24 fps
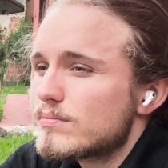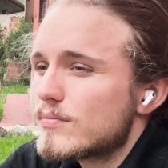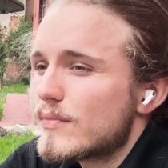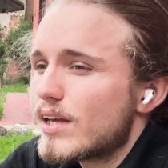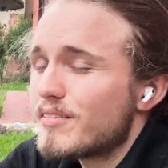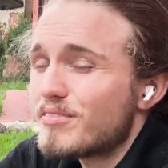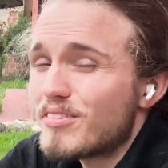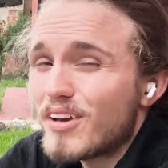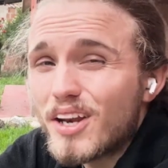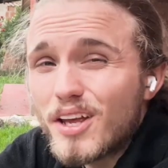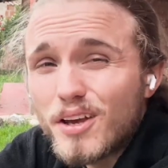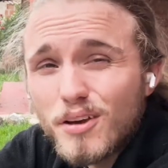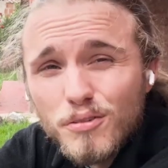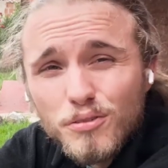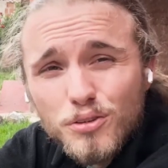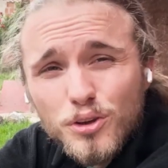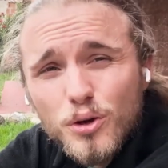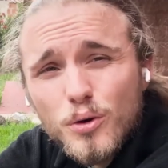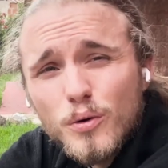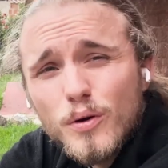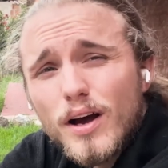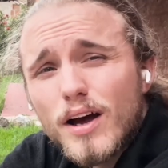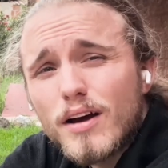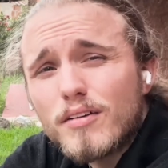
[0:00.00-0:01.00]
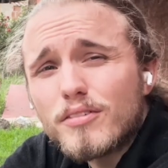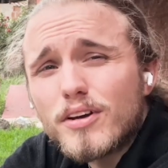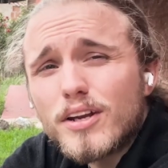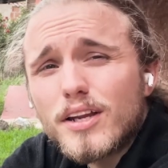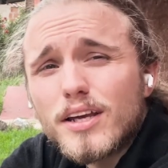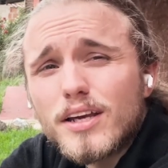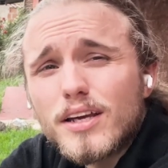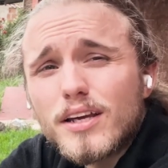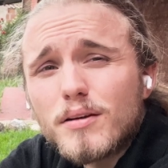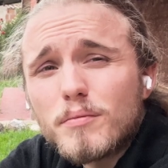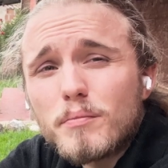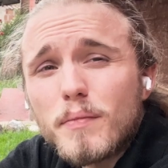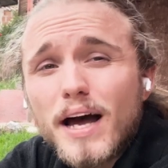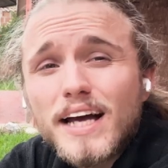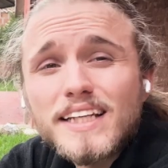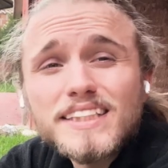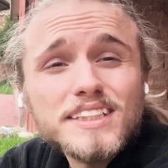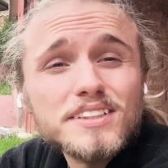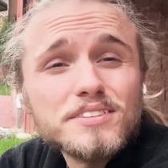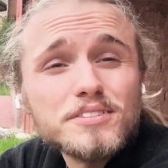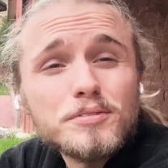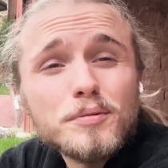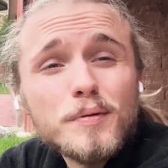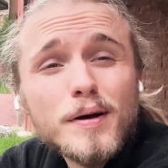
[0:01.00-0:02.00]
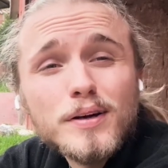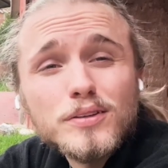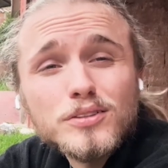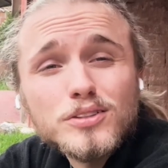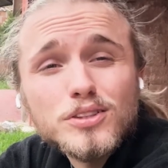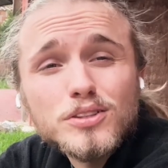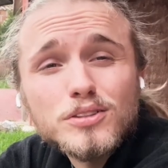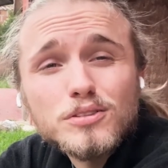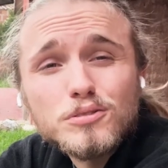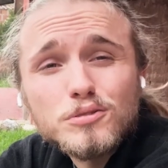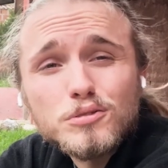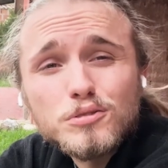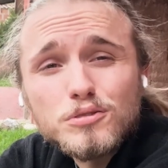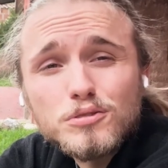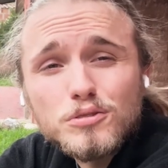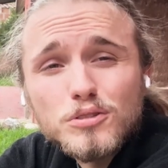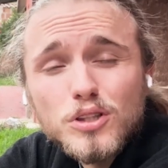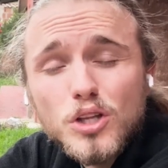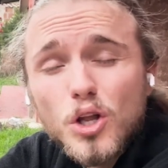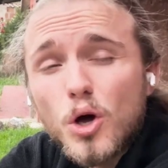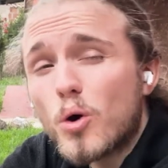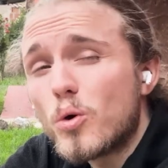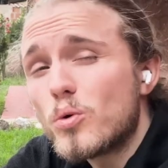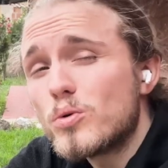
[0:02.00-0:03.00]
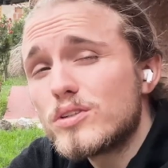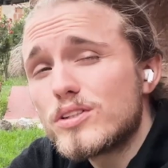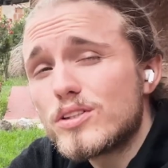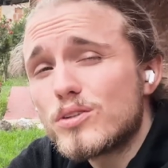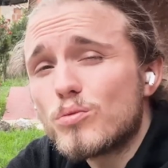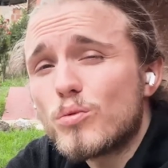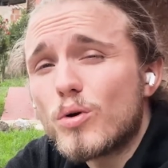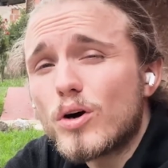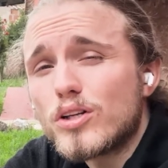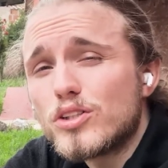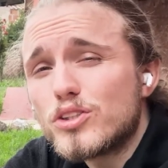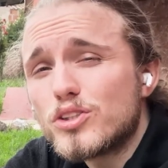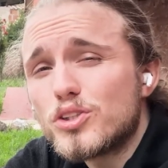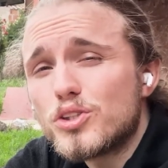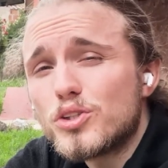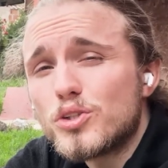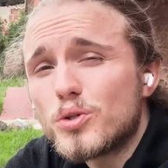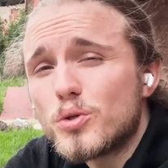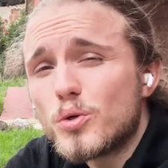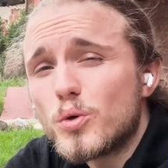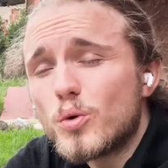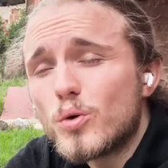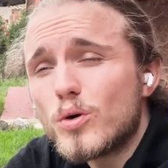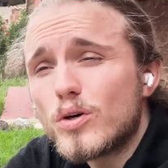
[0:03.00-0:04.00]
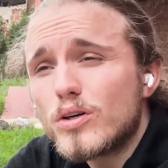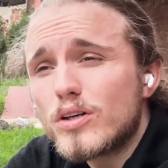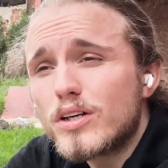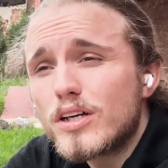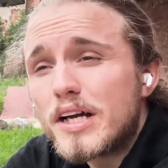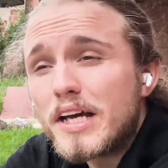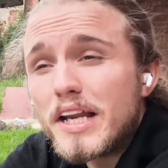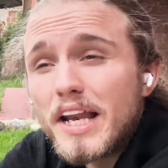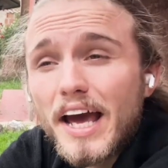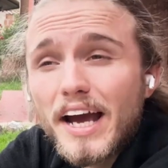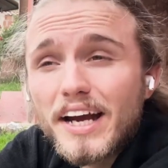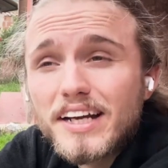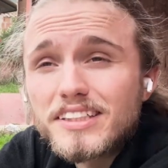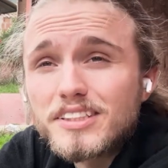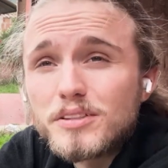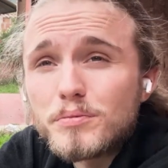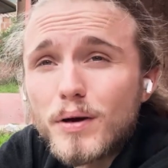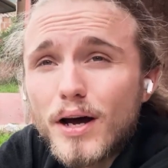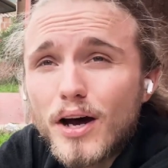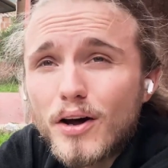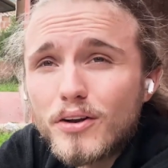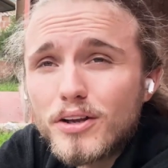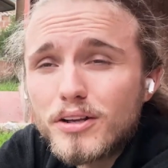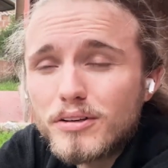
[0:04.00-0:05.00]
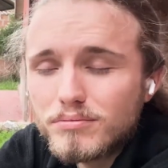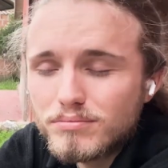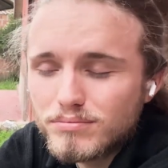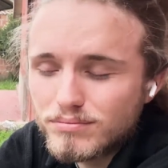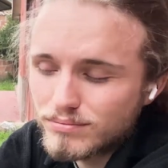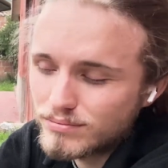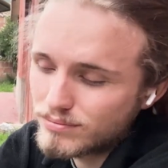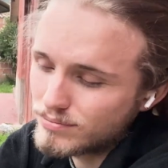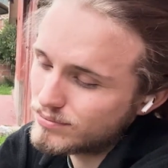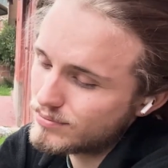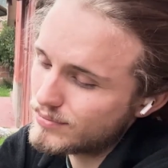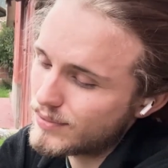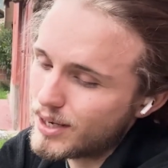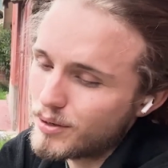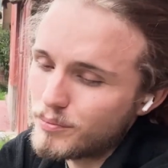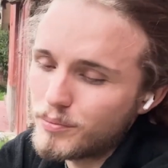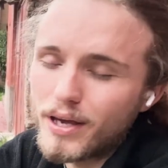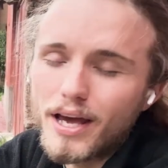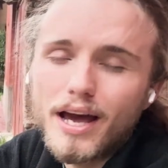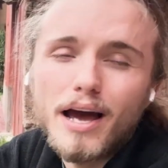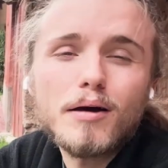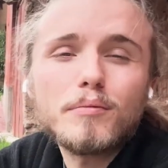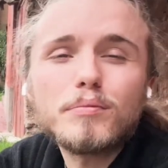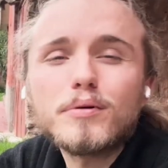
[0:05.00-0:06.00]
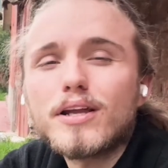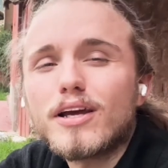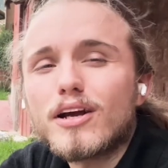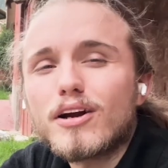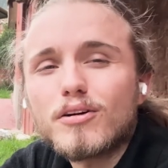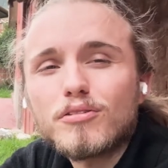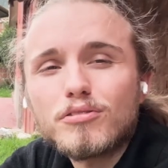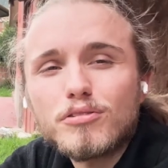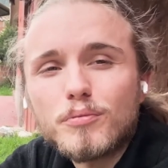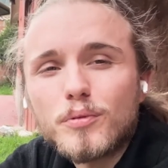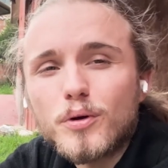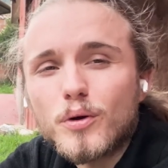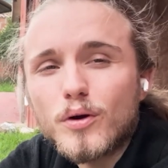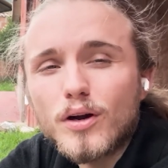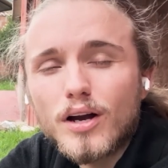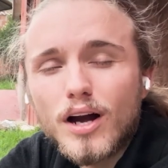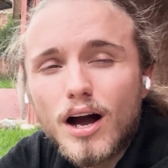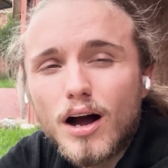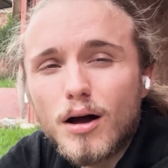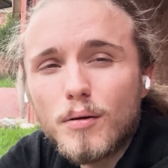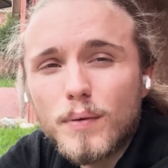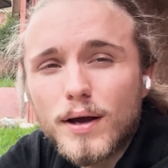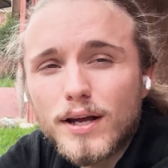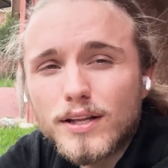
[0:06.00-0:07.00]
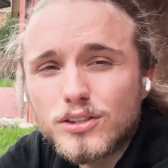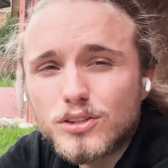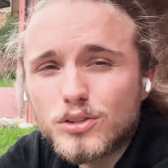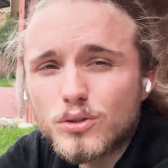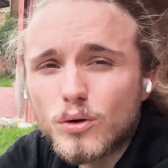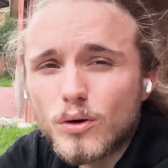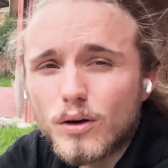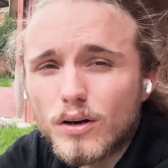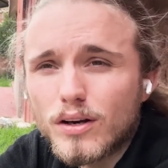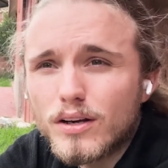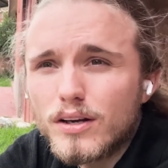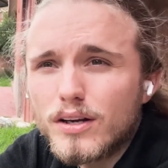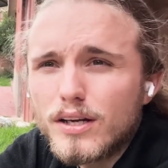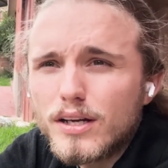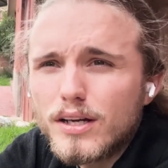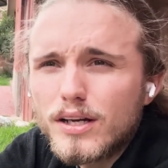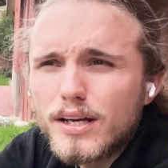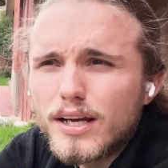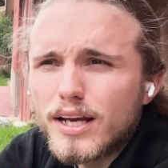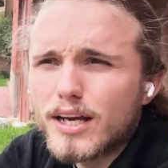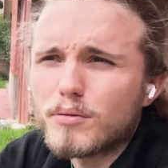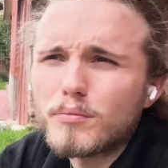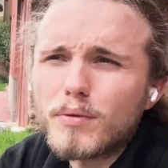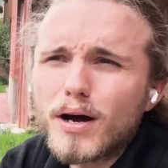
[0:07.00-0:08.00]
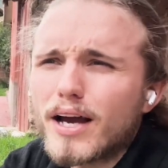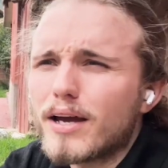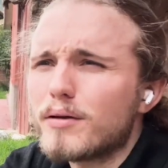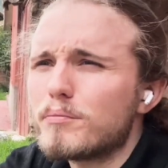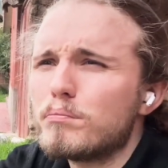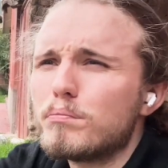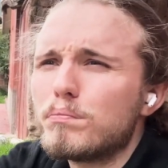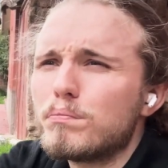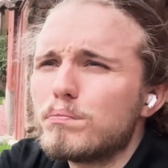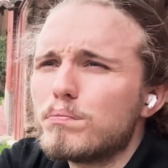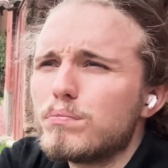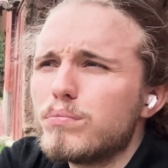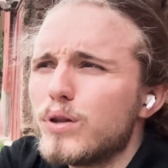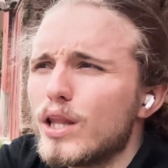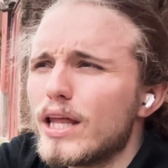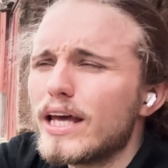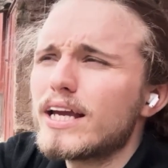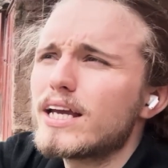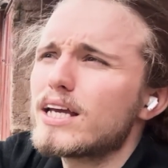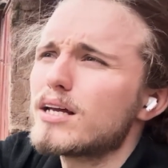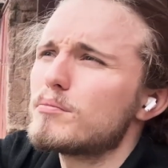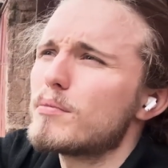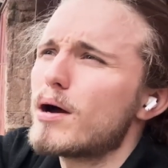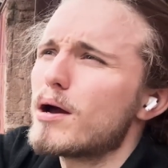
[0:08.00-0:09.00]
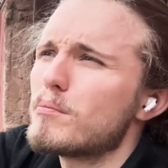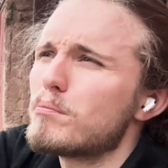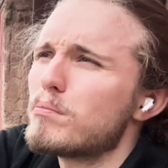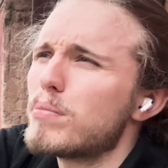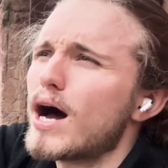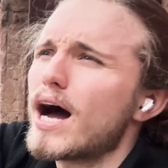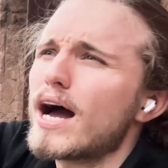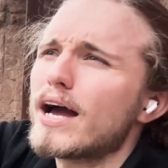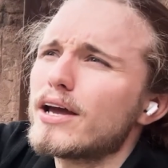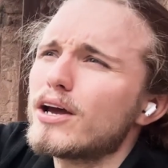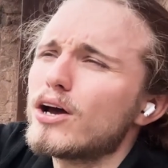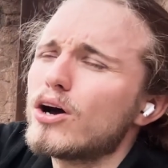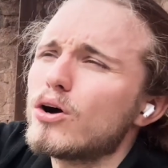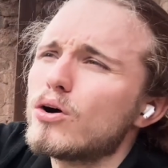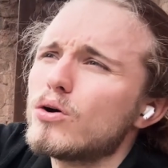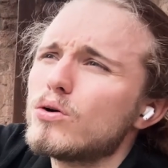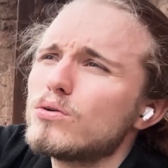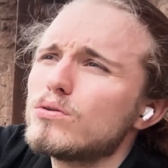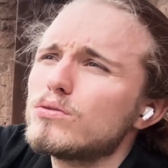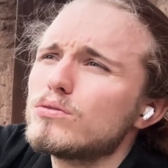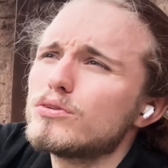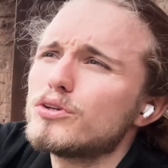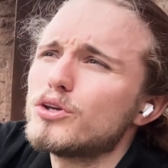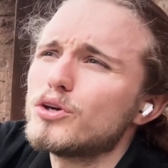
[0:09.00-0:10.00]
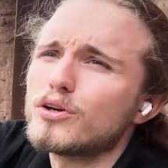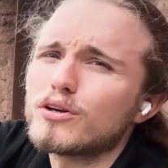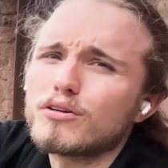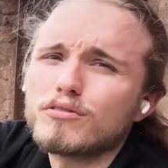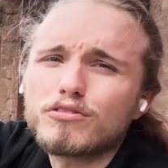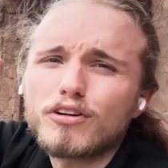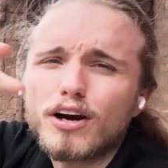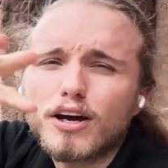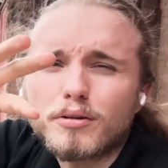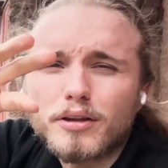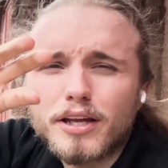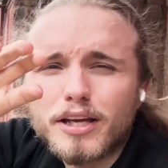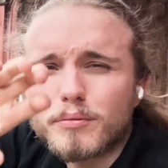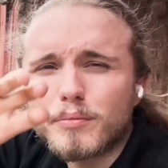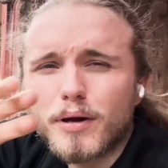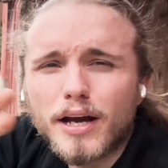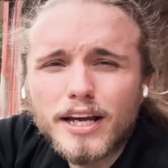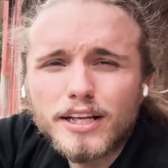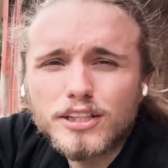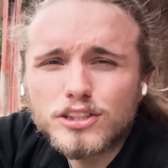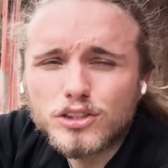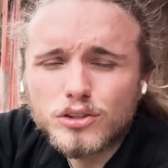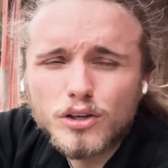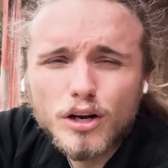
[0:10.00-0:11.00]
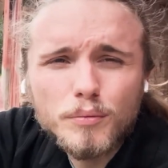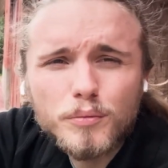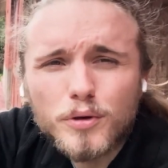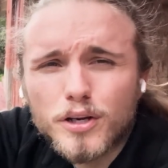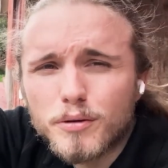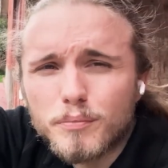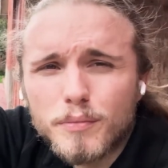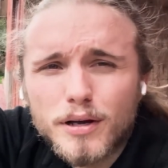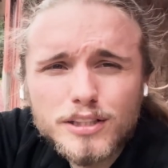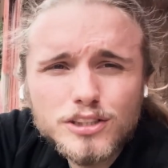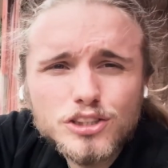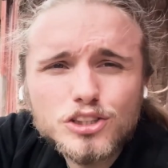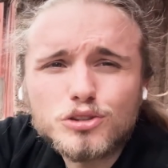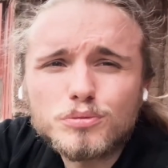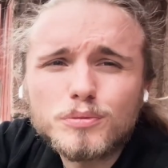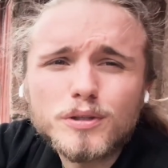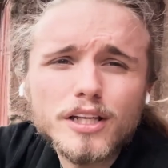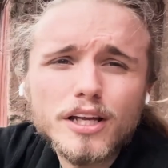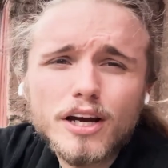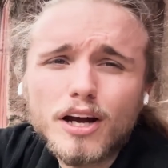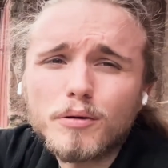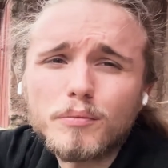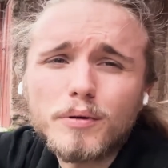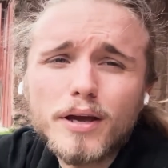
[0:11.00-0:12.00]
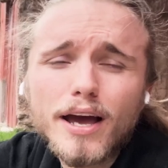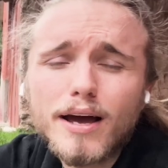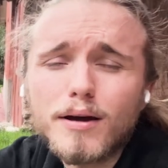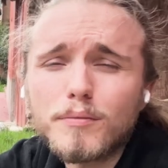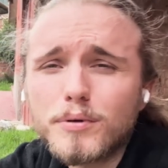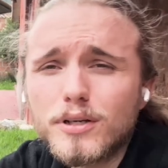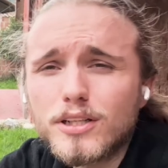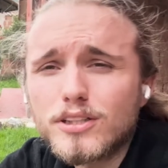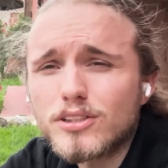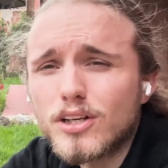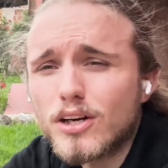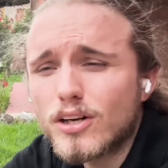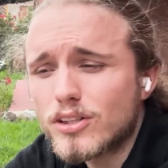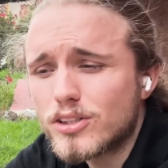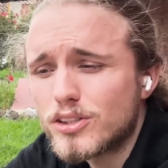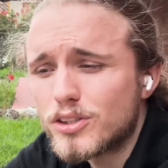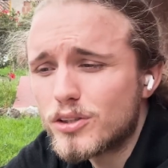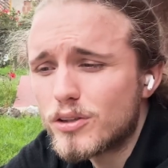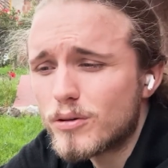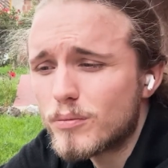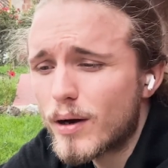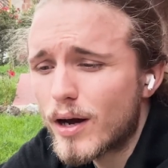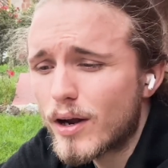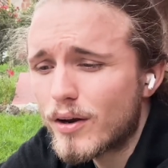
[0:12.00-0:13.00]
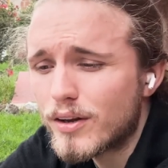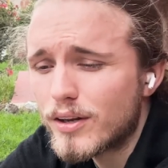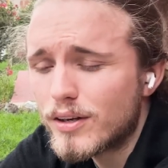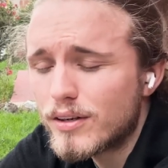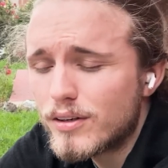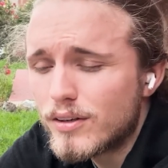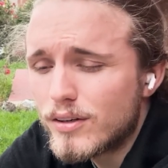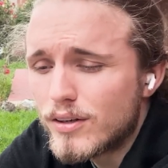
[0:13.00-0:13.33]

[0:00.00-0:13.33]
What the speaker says: If any of you have any massive amounts of loans and want to connect about it, I'd be happy to hear from you in comments, or in my link in my bio, you can find like my Instagram. You can message me there. I'd be happy to talk to you about it.